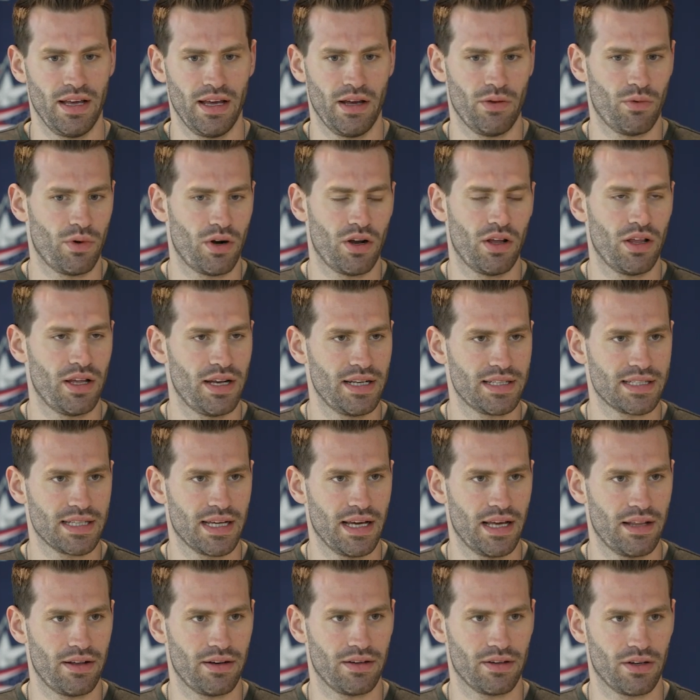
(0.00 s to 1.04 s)
and we're all in it
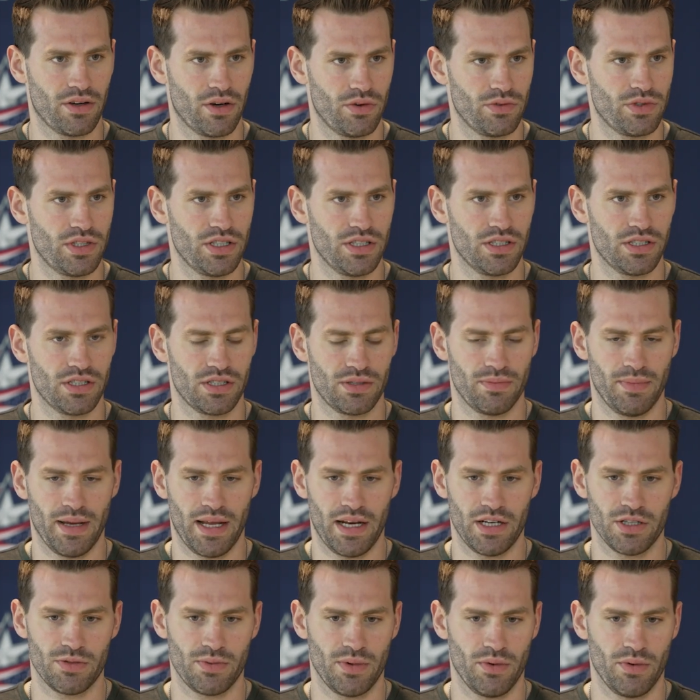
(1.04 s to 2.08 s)
together. Coaches,
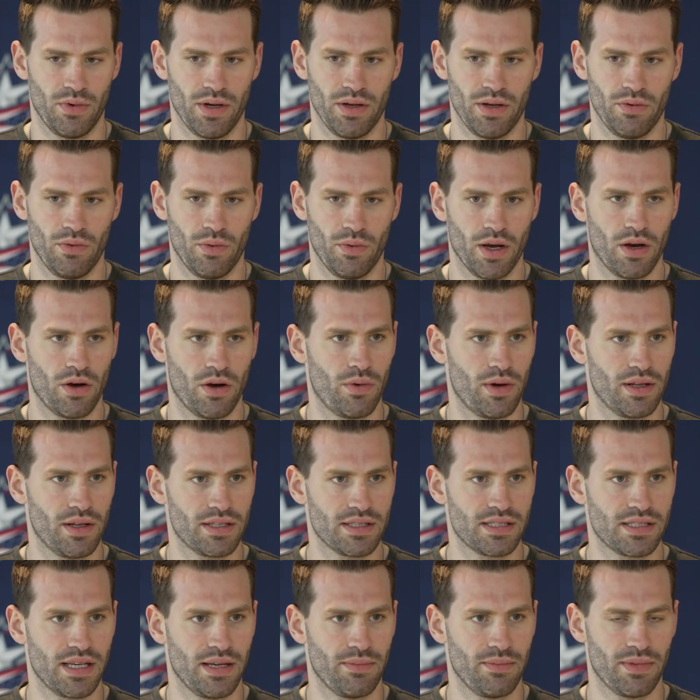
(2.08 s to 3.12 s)
management, we all want
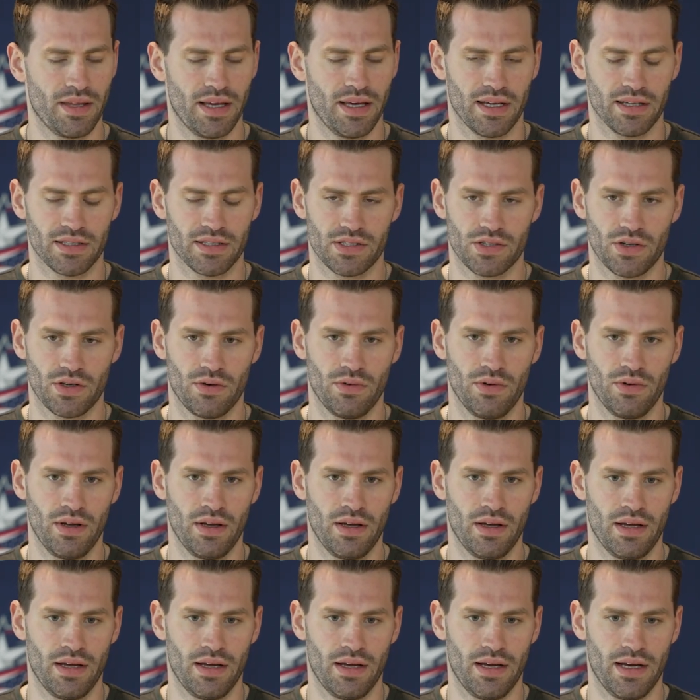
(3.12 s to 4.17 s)
the same thing. So
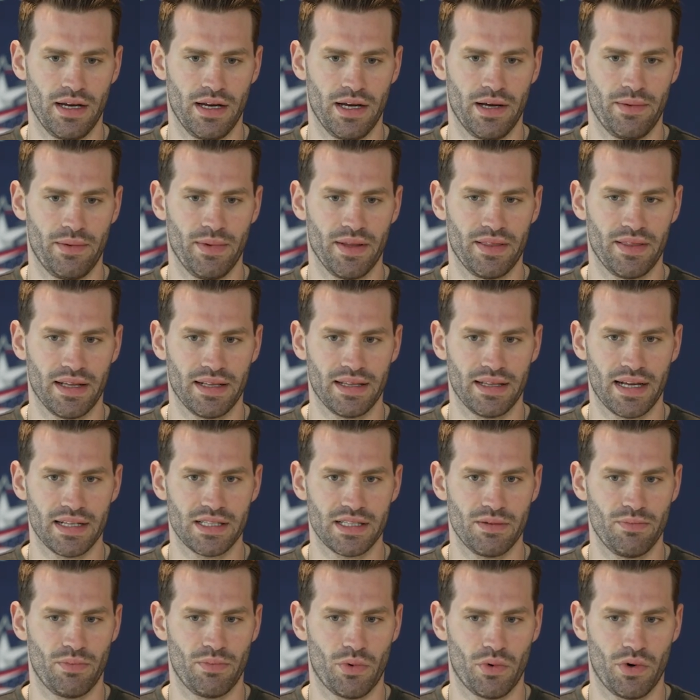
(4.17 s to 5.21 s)
I think
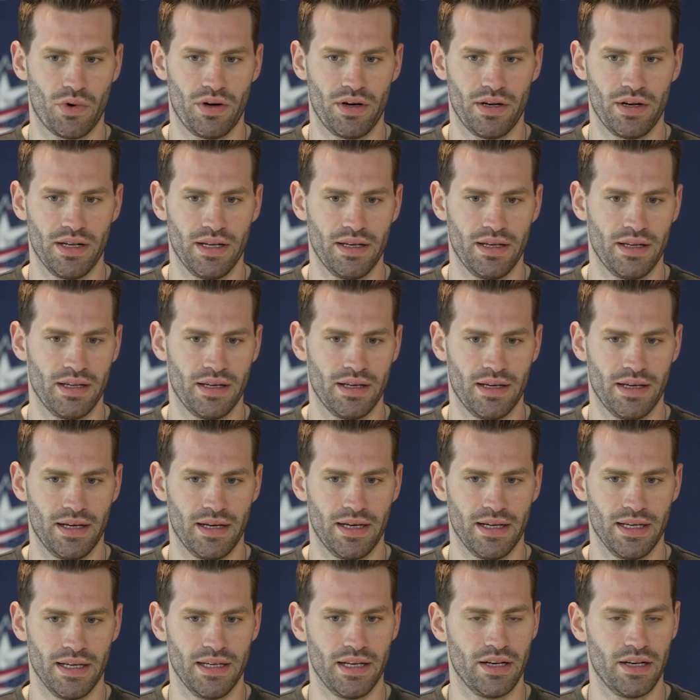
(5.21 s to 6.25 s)
that's important,
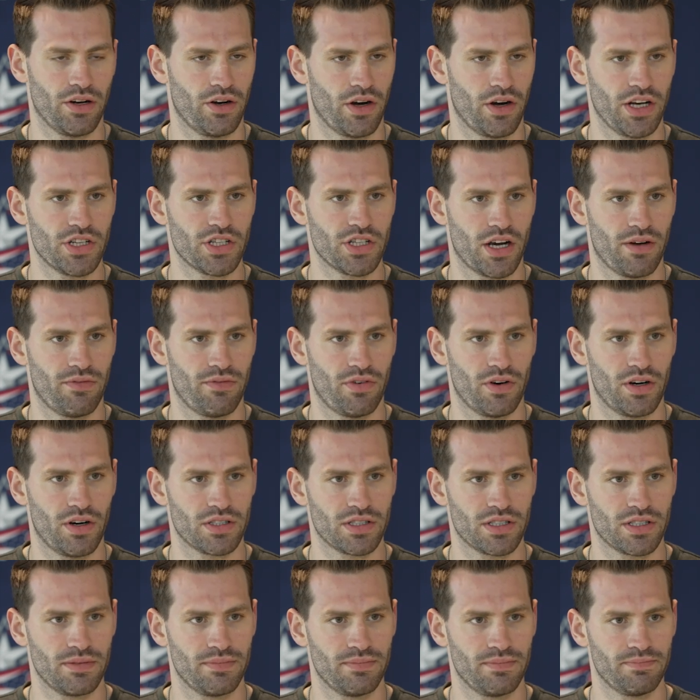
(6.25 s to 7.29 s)
and he did a great job for
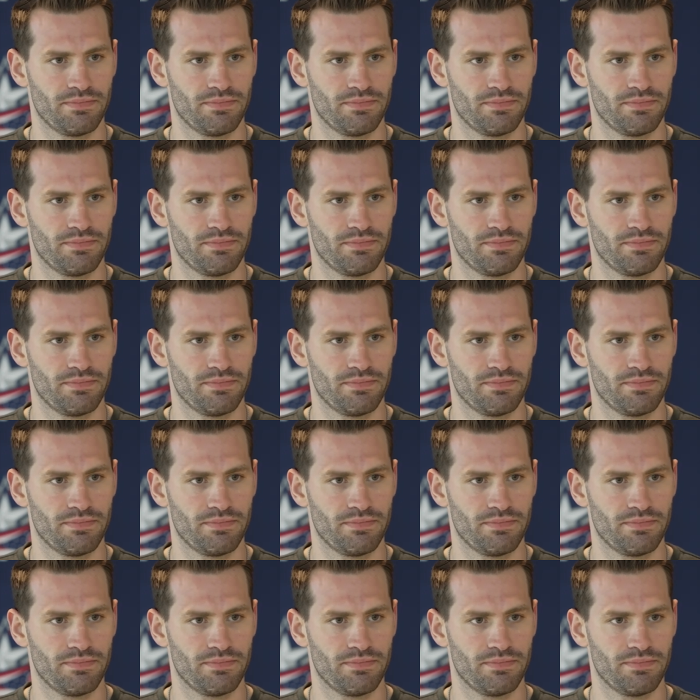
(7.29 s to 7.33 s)
us.